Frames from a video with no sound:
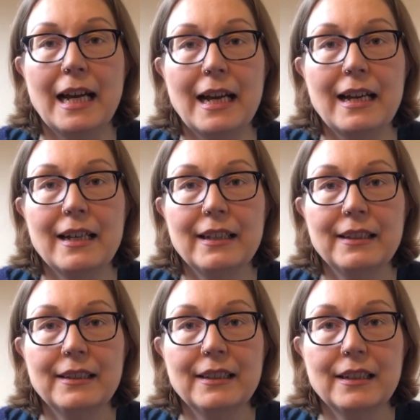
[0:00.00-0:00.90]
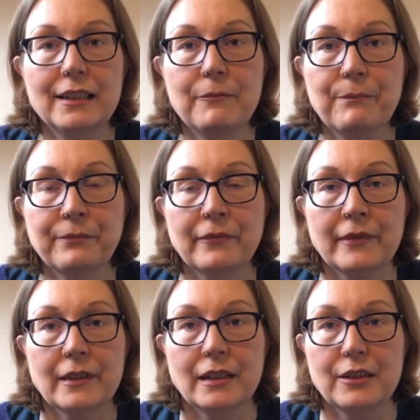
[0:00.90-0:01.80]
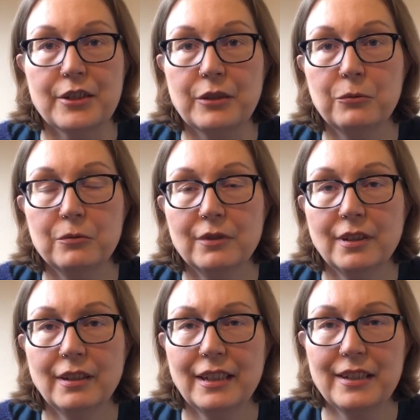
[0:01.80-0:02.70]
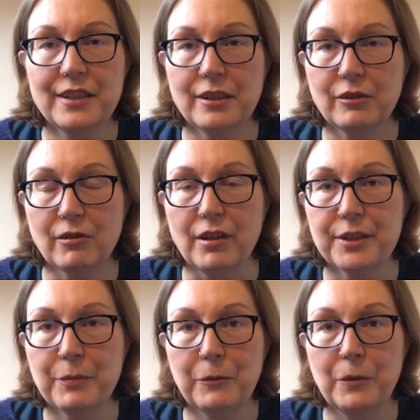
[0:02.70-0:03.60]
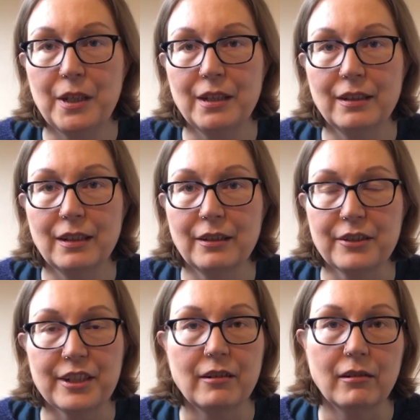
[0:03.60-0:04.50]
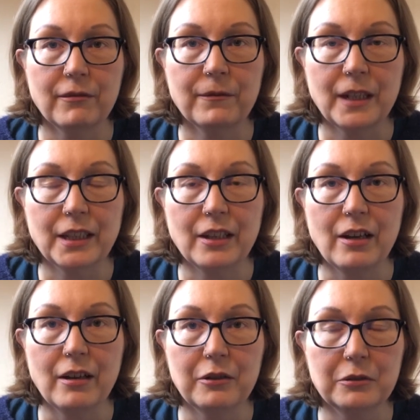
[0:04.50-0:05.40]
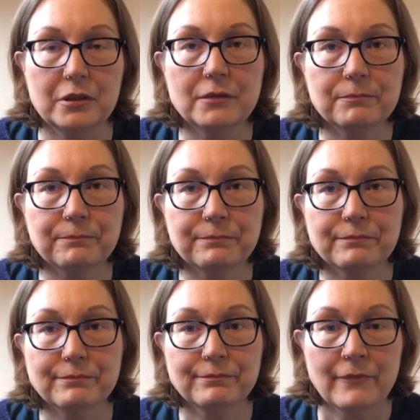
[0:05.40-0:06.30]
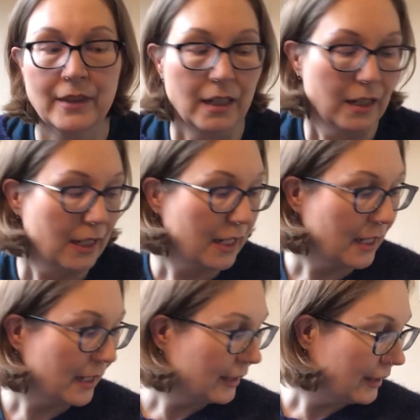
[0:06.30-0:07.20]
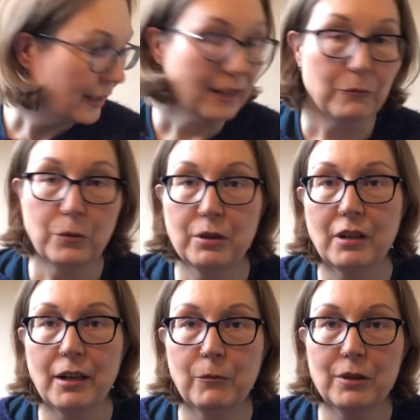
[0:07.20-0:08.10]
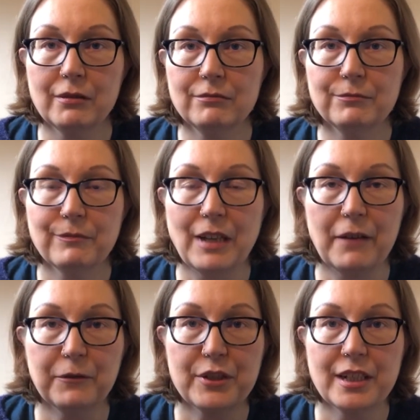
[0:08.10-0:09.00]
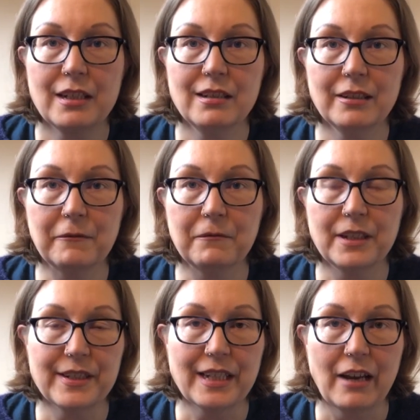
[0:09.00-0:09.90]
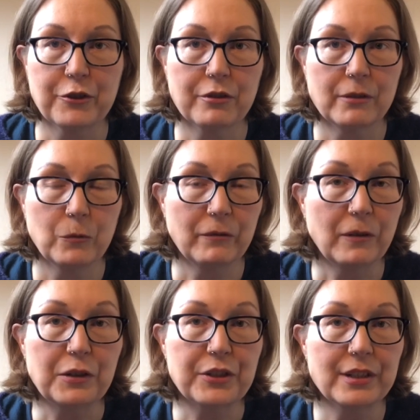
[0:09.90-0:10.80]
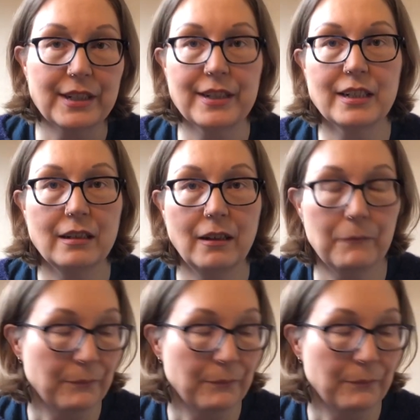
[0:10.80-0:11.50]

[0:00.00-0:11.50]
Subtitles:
And a snood is a cross between a scarf and a hood. And I will have to see if this actually will function as a